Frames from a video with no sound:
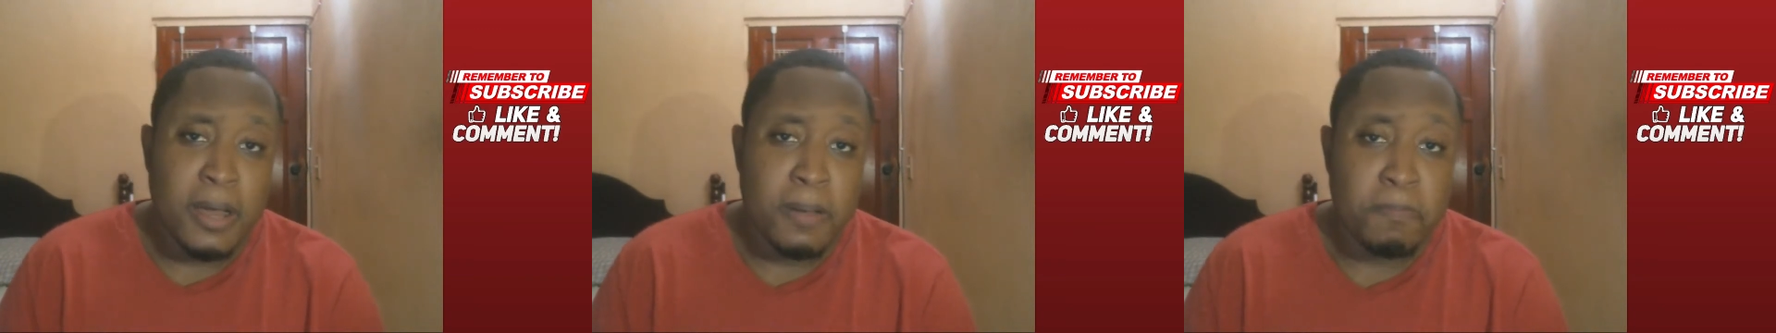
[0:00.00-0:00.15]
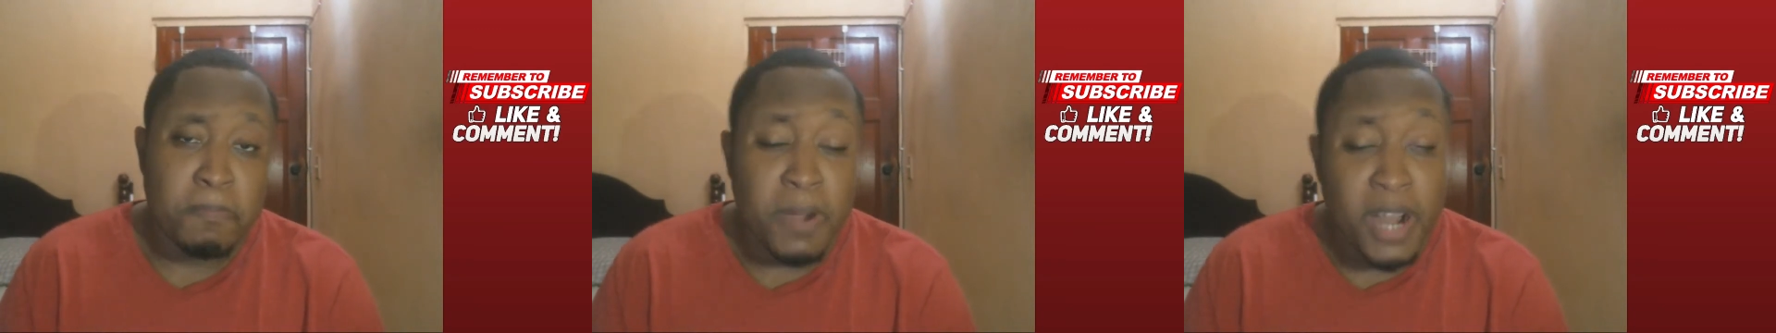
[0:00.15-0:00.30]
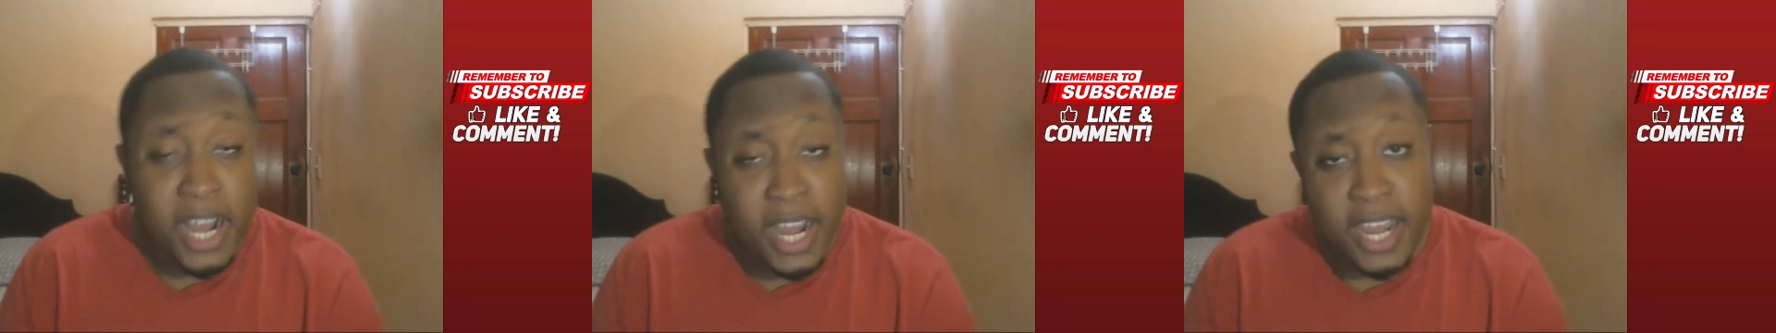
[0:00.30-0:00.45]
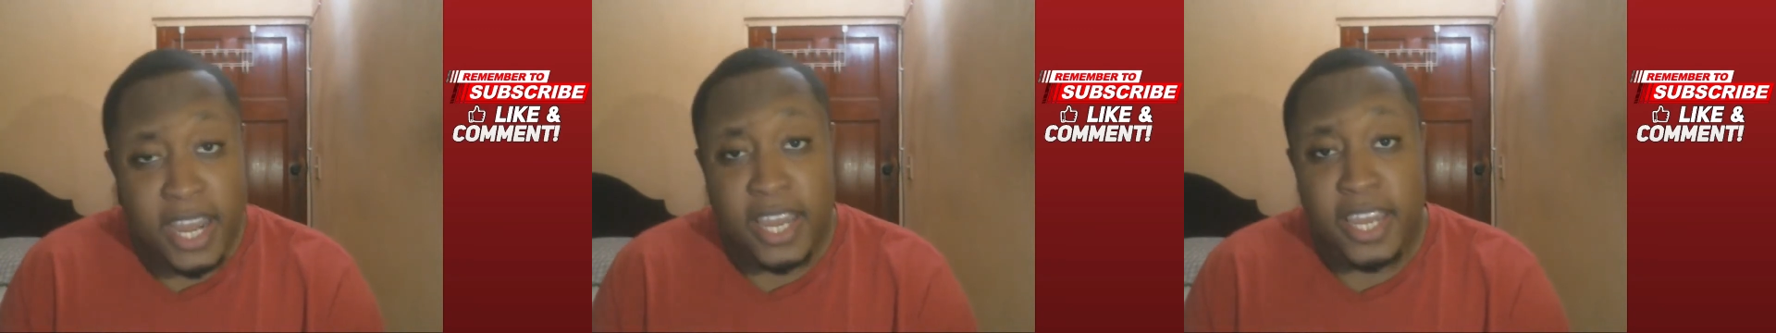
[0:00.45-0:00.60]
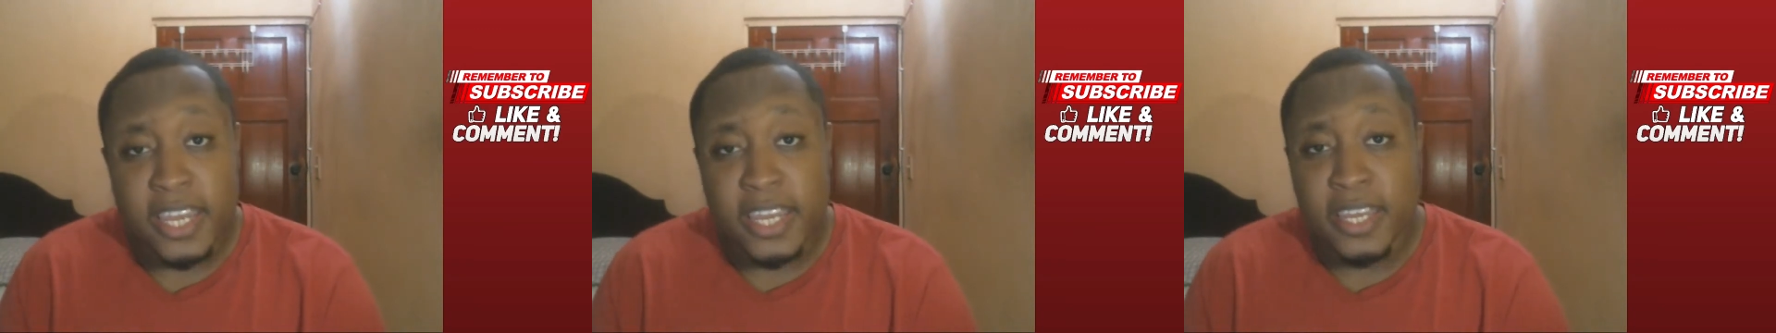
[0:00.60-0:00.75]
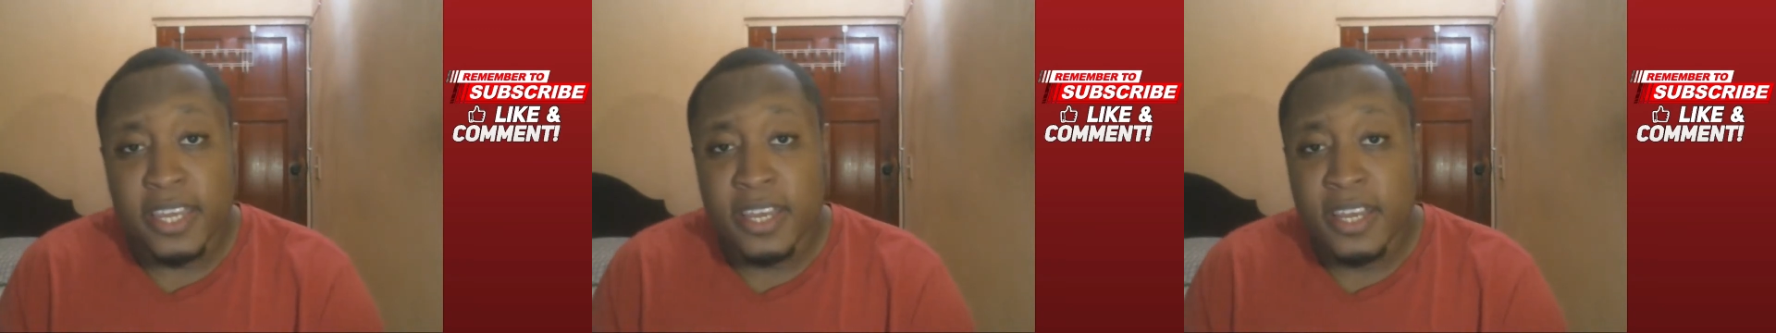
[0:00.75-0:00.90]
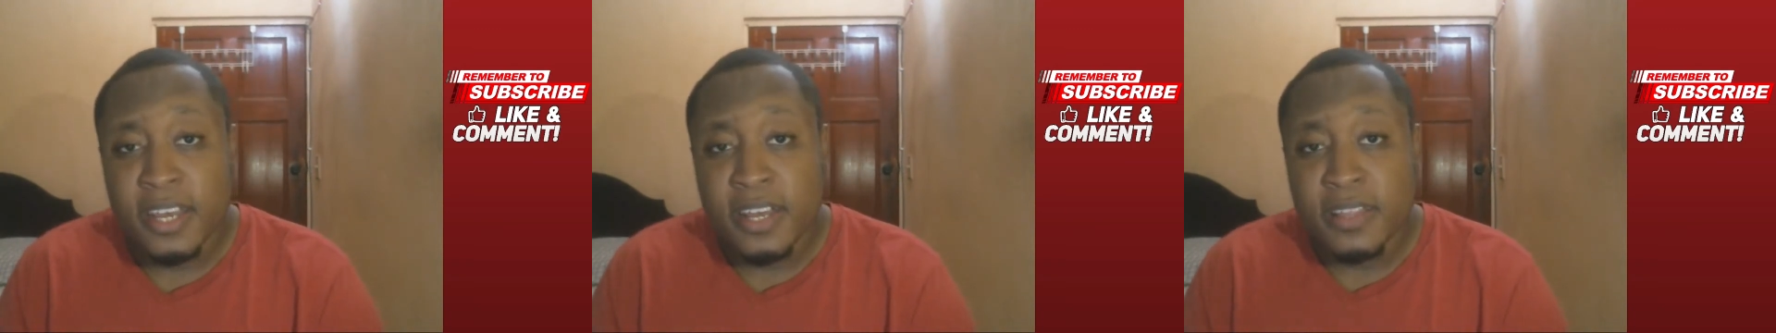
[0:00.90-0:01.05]

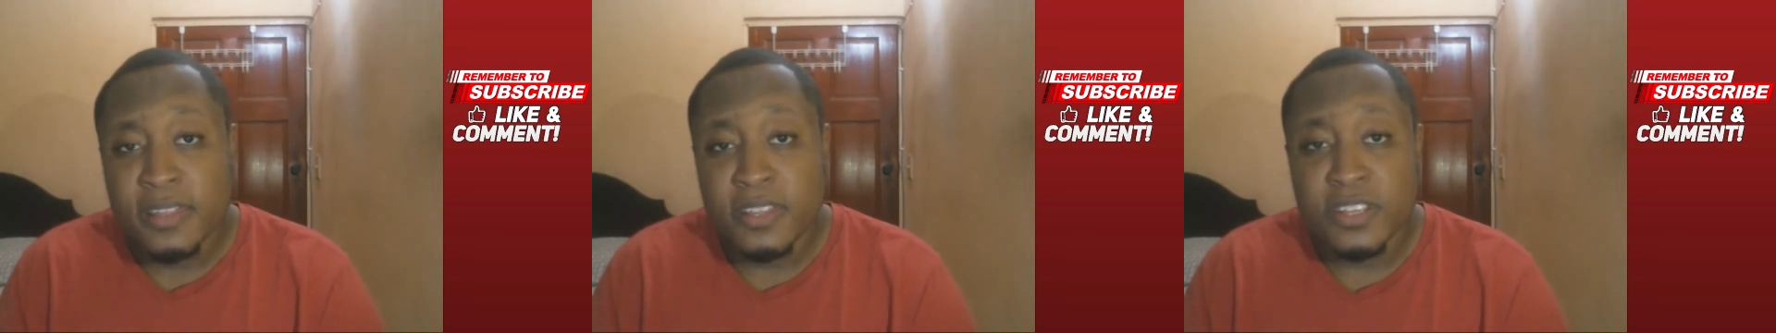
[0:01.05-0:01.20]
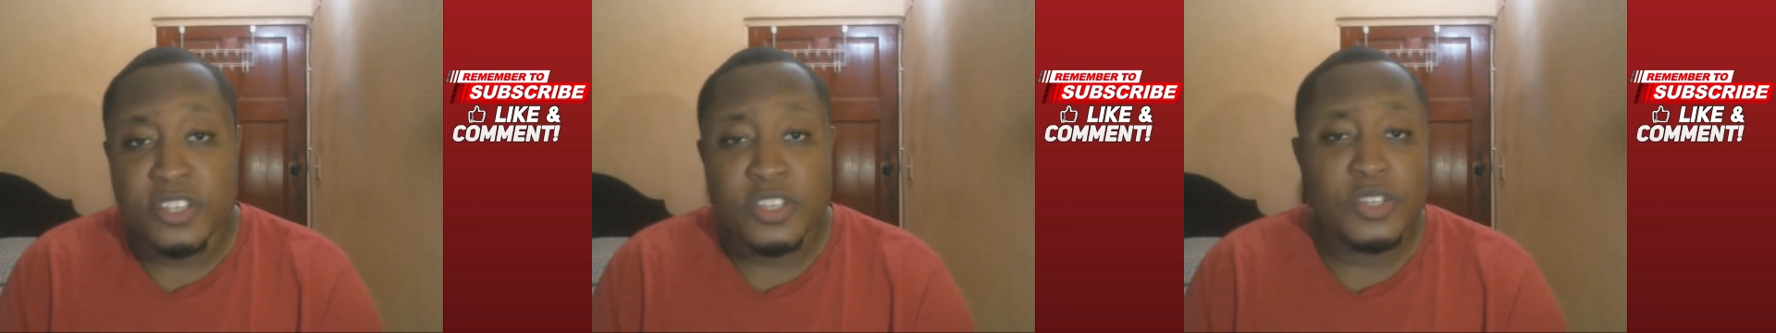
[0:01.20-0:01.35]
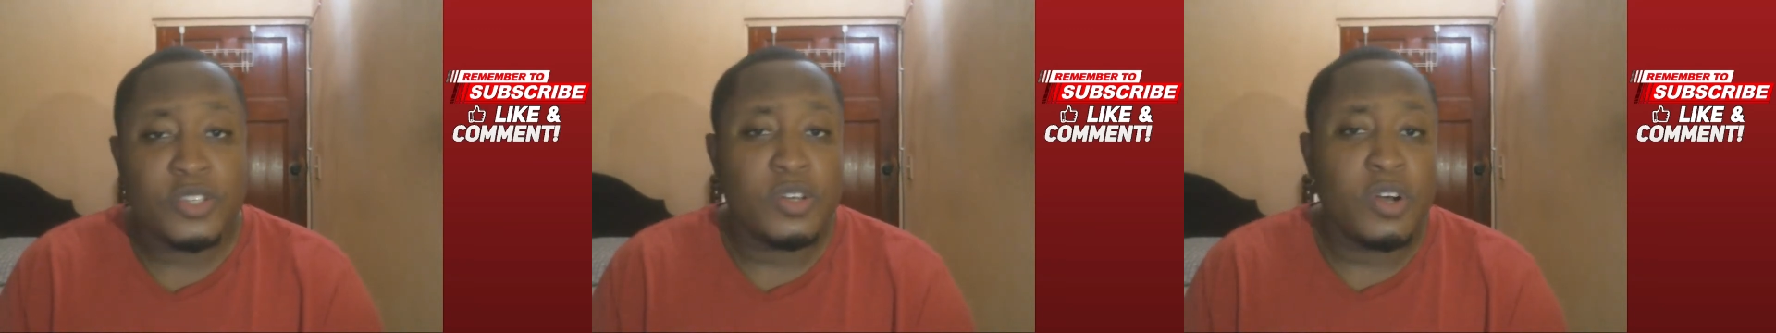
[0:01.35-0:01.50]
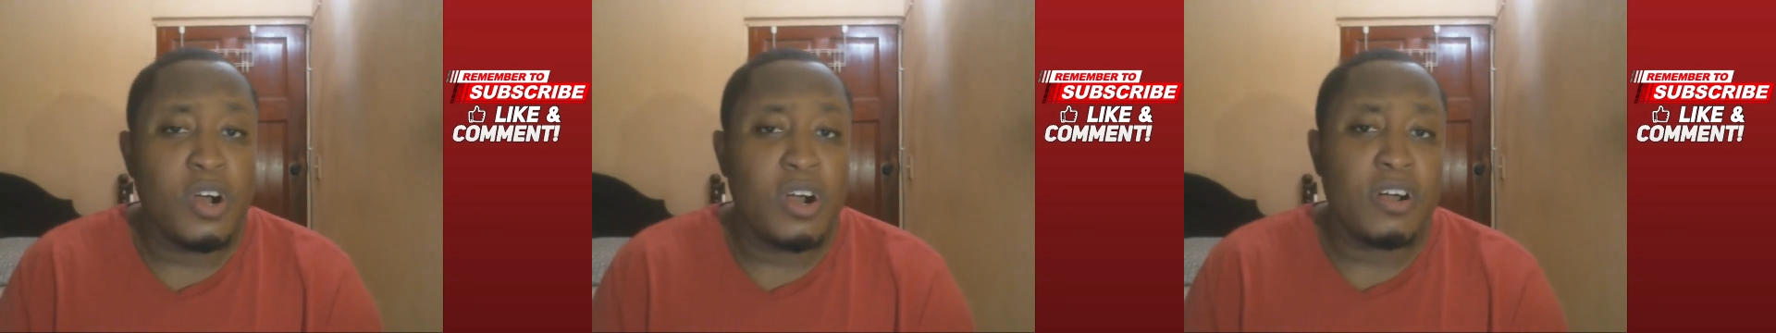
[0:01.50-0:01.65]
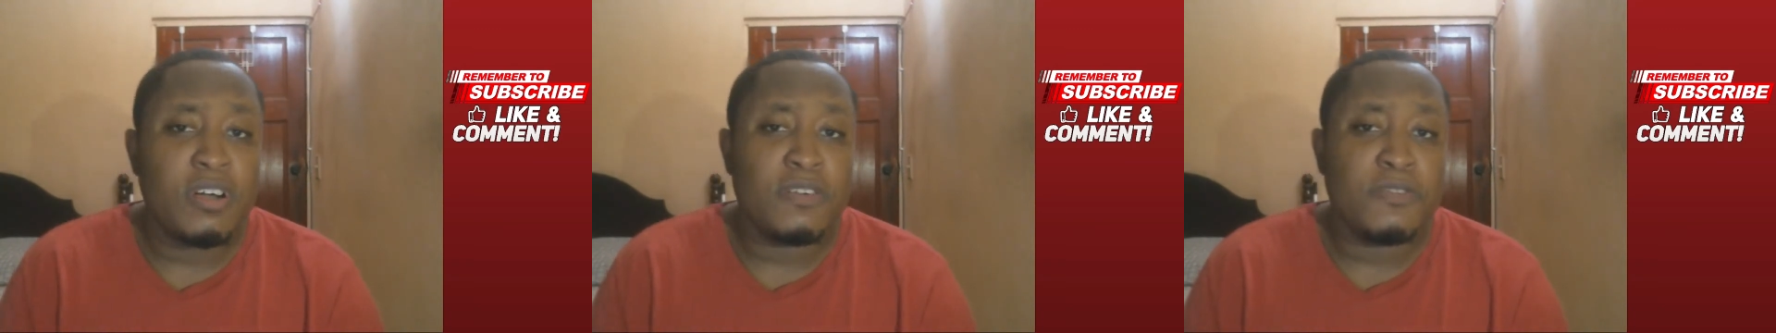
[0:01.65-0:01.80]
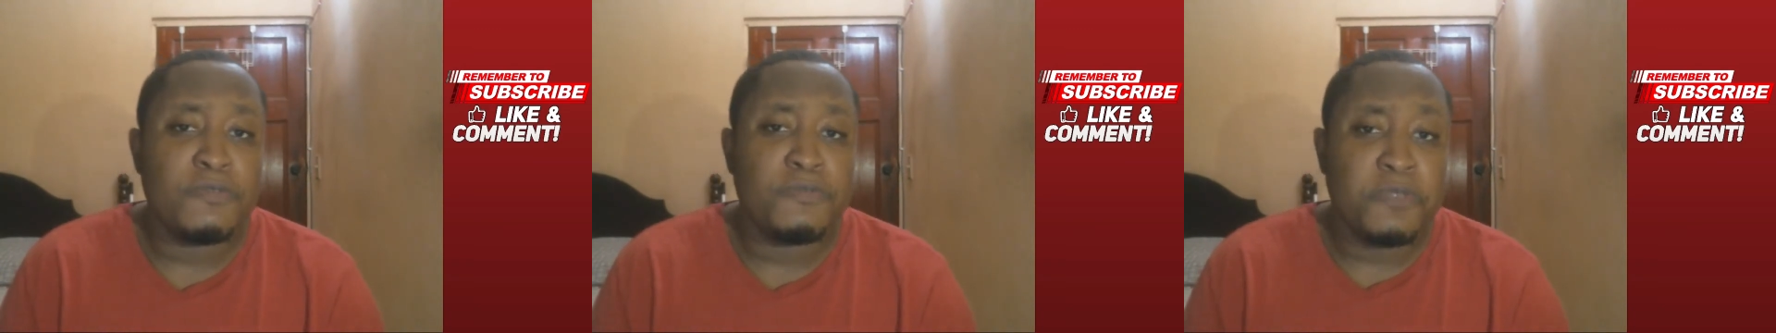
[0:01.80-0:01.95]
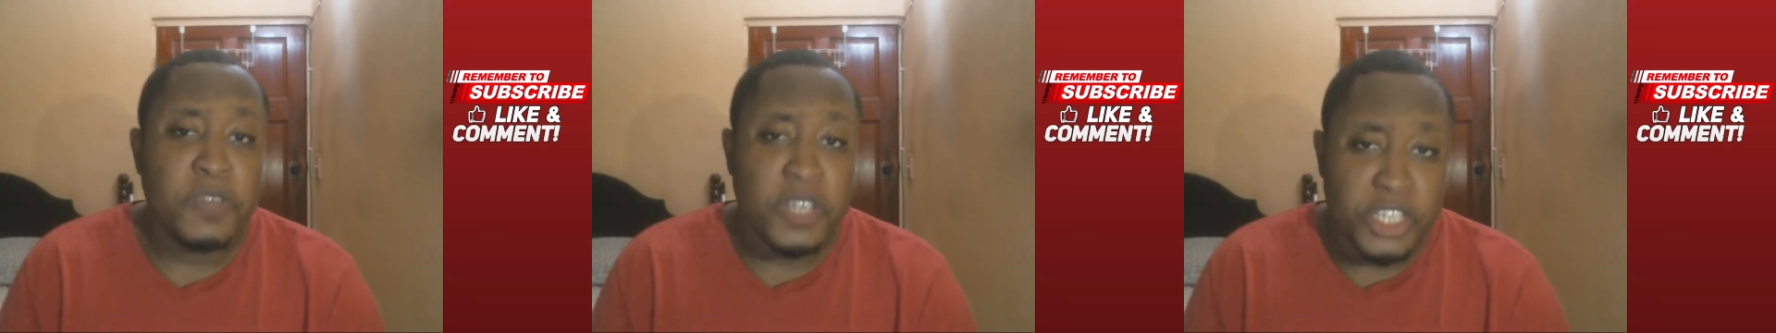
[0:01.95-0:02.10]
by the
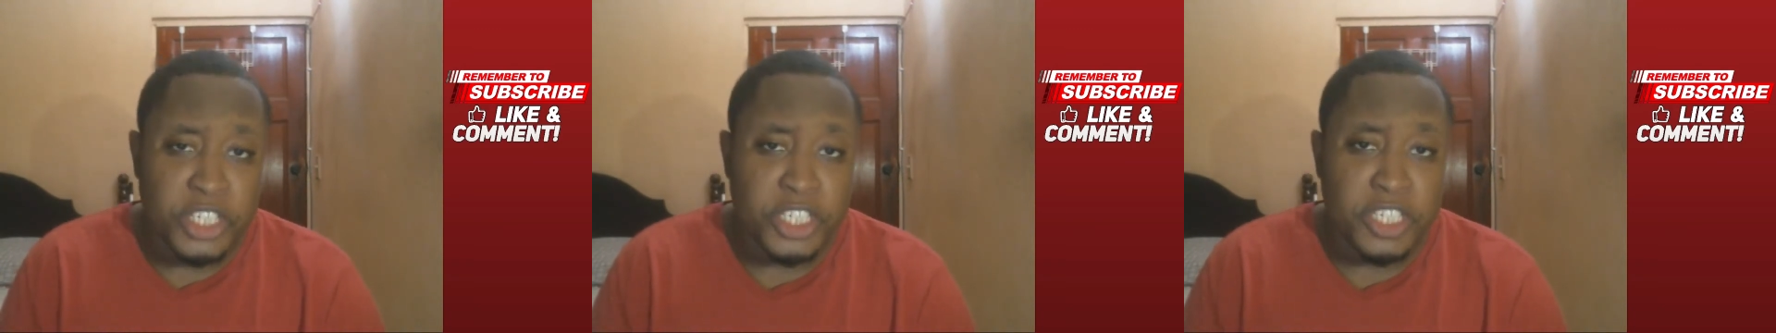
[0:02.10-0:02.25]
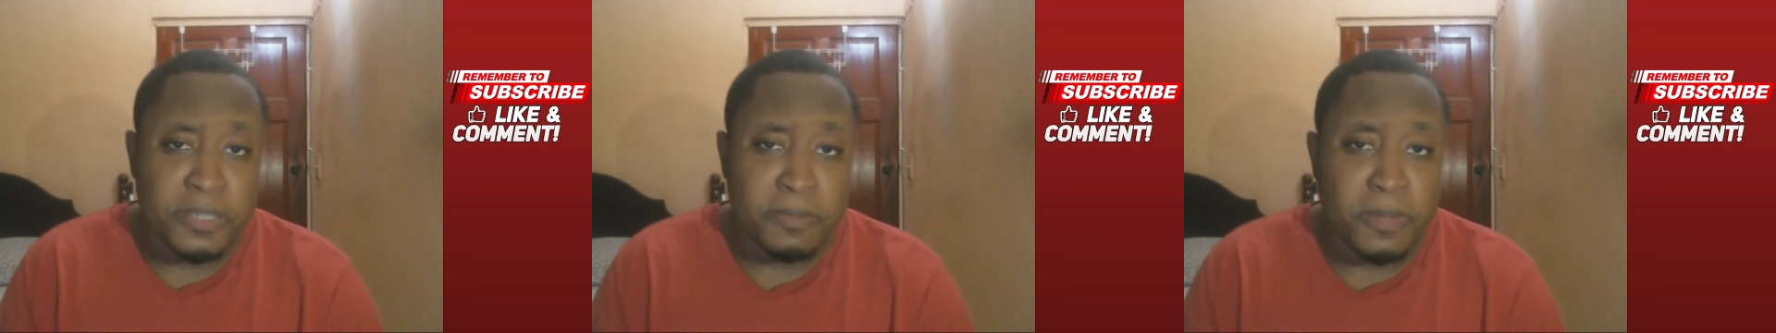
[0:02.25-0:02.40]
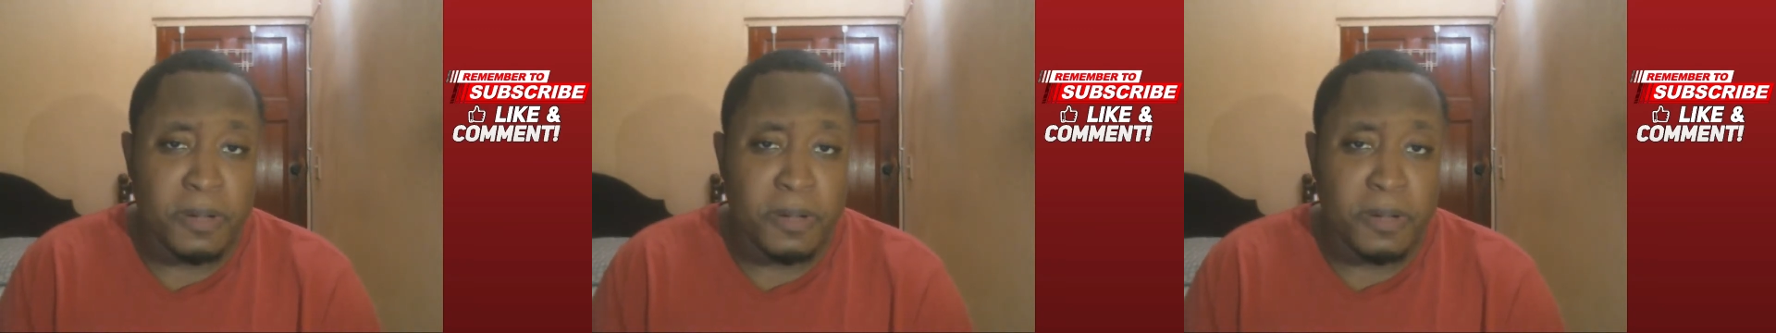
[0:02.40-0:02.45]
Starfishy.